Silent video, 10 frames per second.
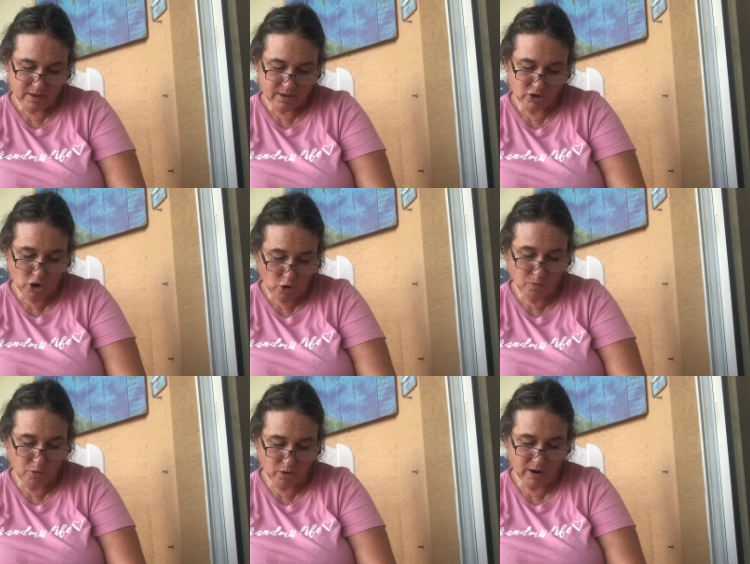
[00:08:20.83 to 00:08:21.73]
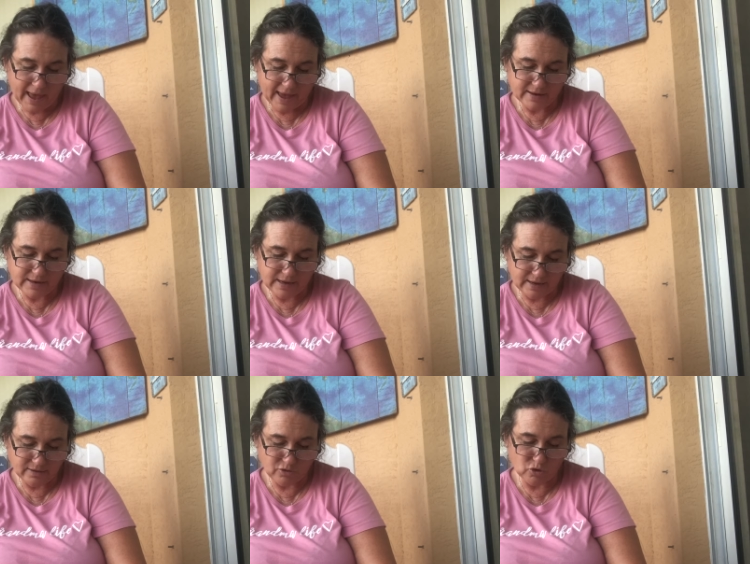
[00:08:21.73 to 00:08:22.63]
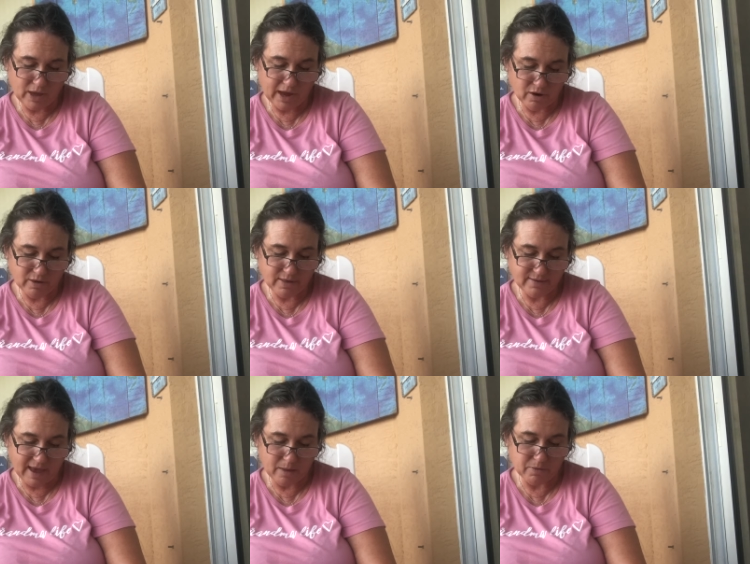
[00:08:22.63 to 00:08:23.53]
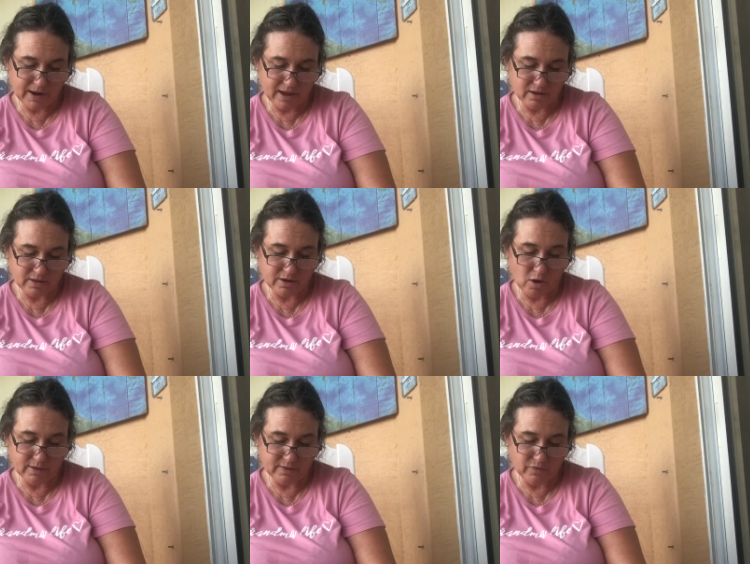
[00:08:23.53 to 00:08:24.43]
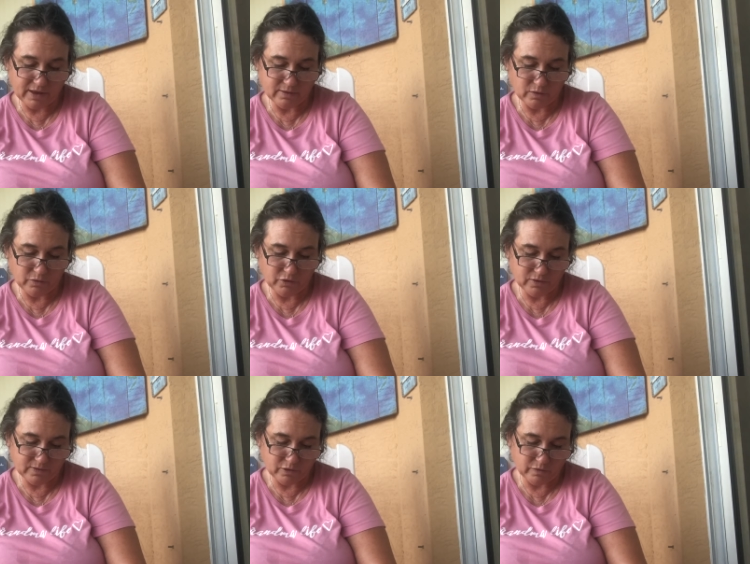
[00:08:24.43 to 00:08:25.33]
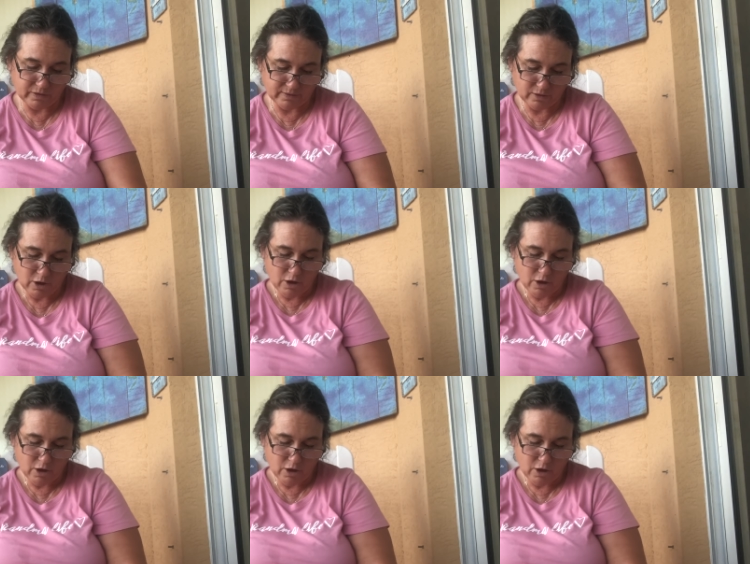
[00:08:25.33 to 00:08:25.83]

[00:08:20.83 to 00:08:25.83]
no more had need to carry the tabernacle and all its vessels for its service.